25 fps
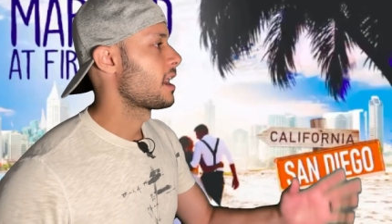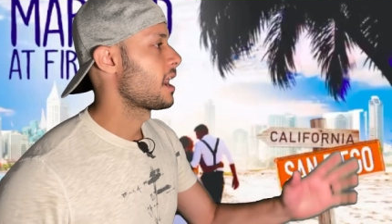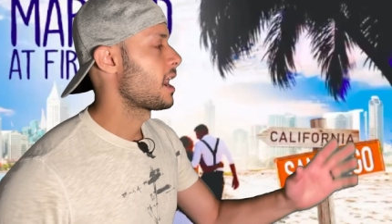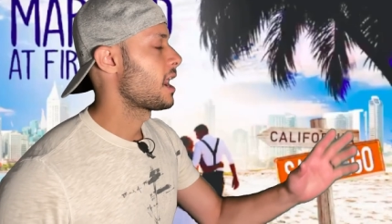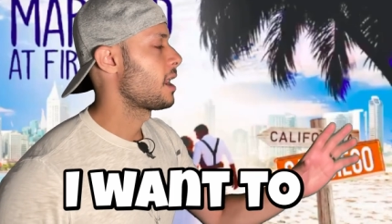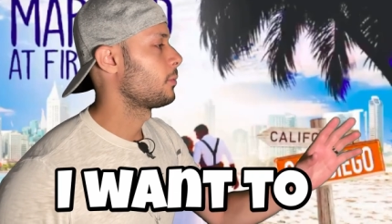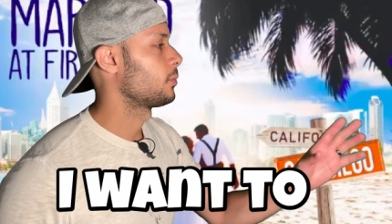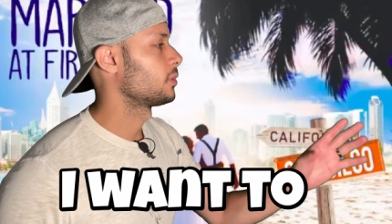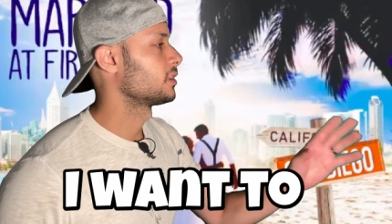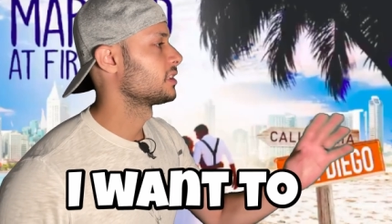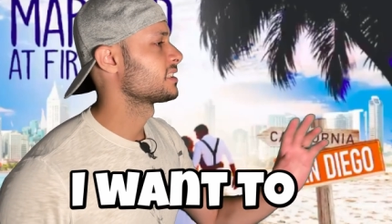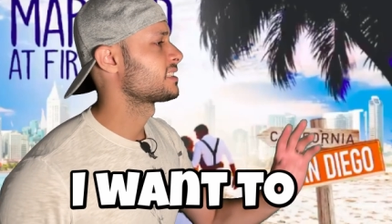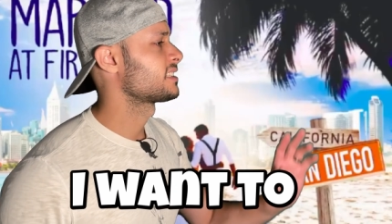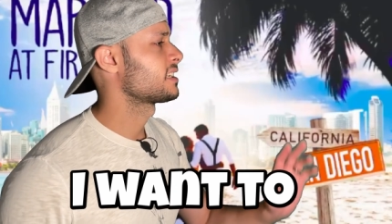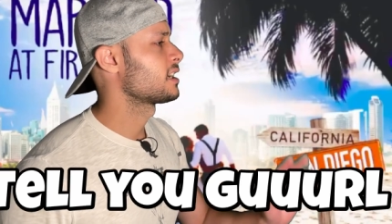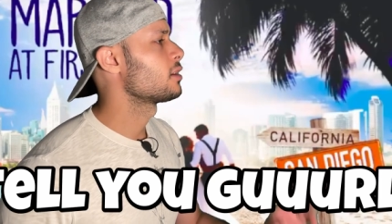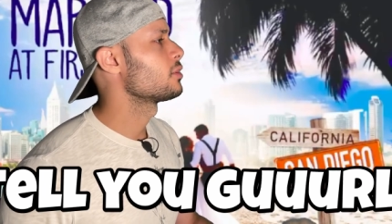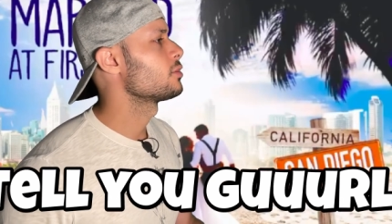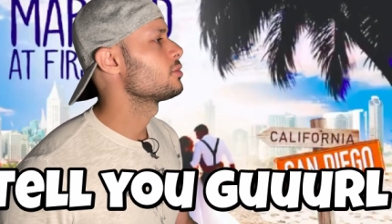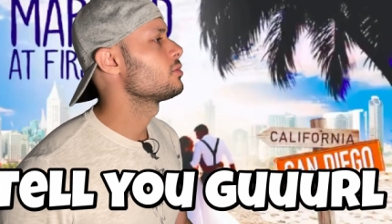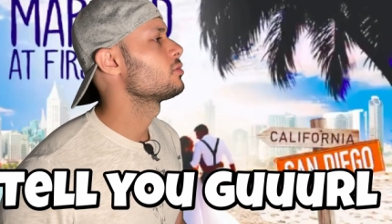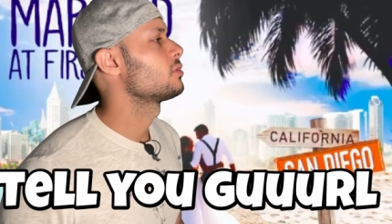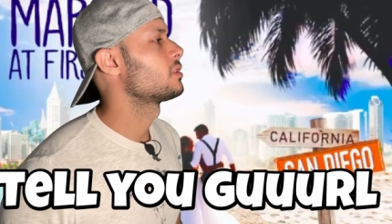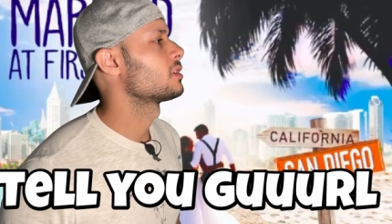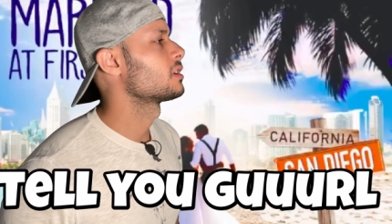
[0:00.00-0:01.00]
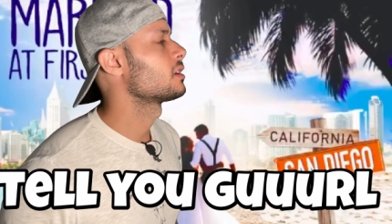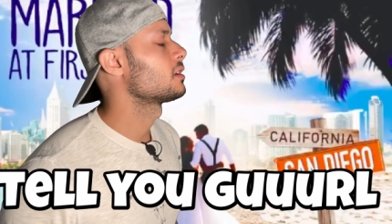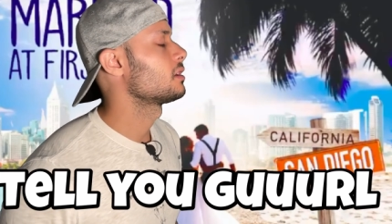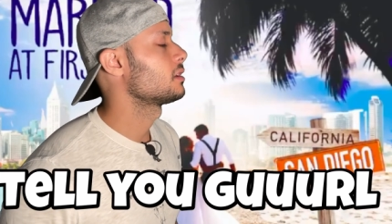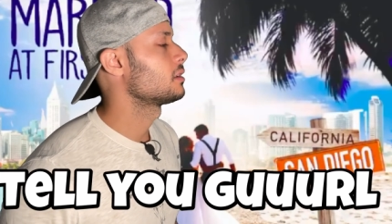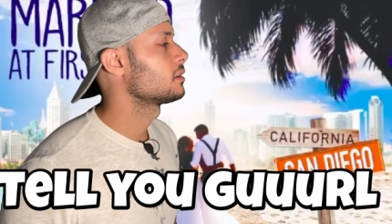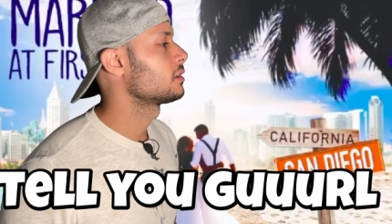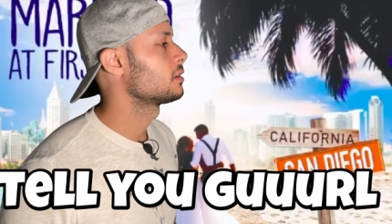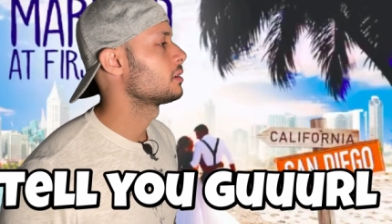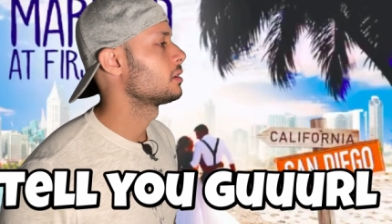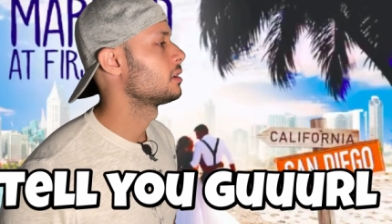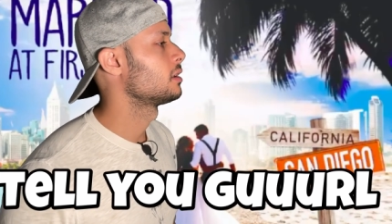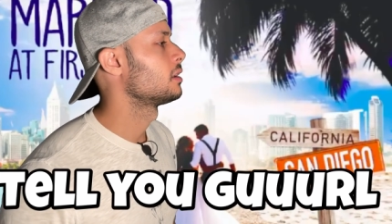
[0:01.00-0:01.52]
I want to tell you,
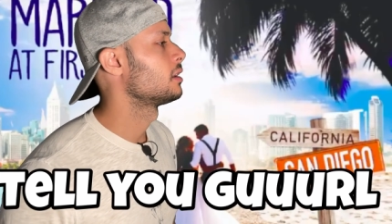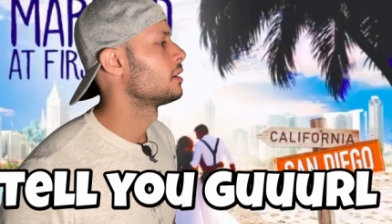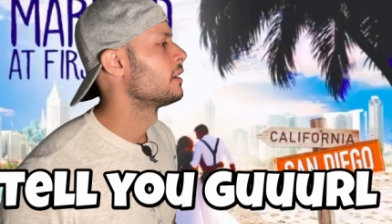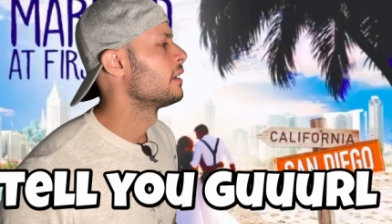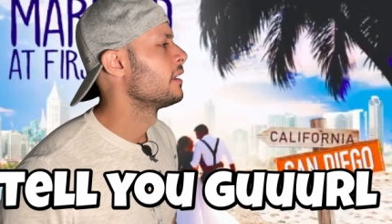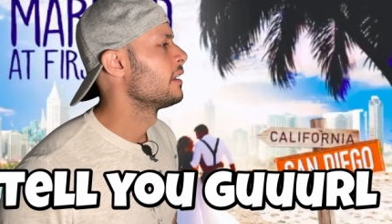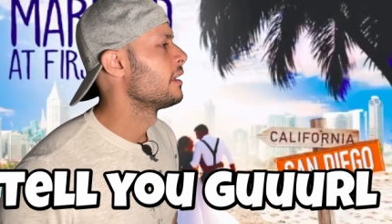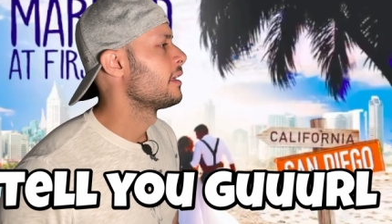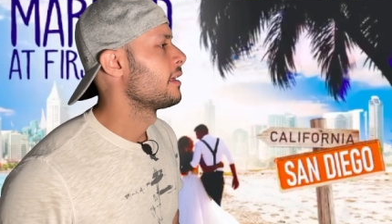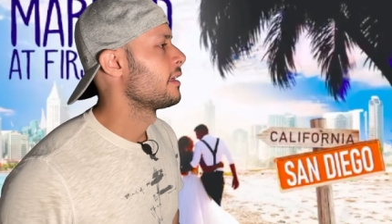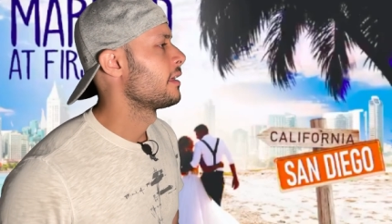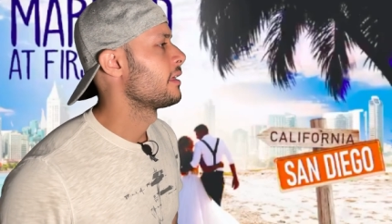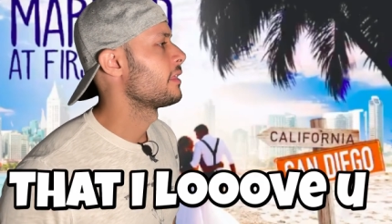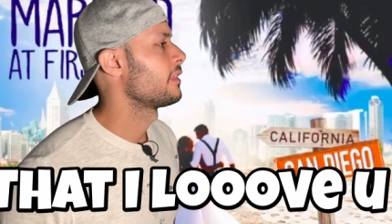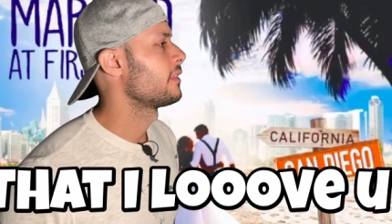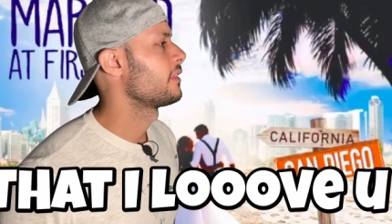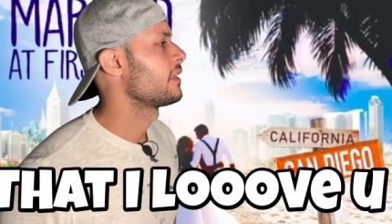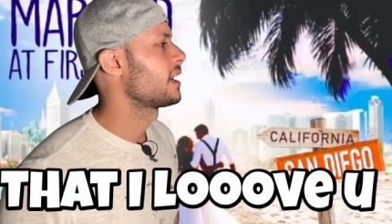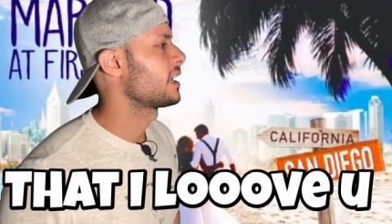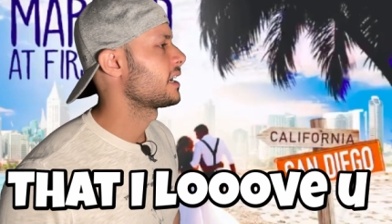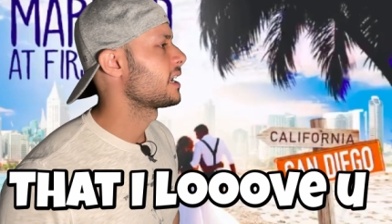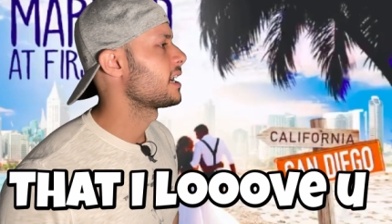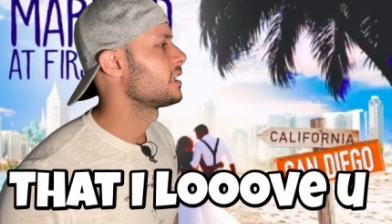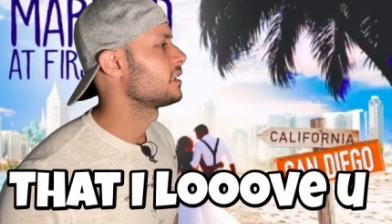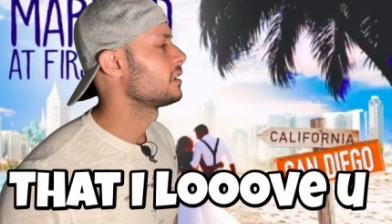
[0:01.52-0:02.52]
girl, that I